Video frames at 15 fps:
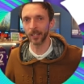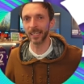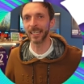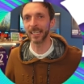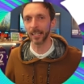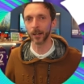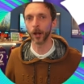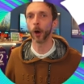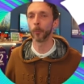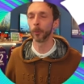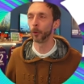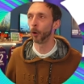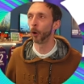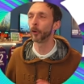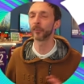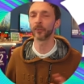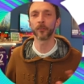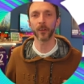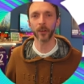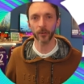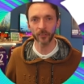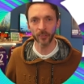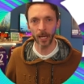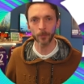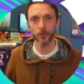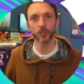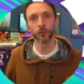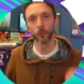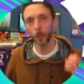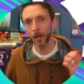eating up lots of
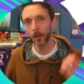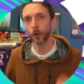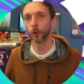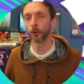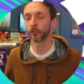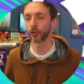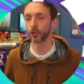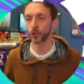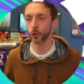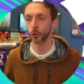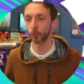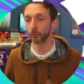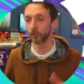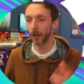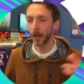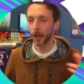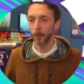interceptions, winning lots of duels,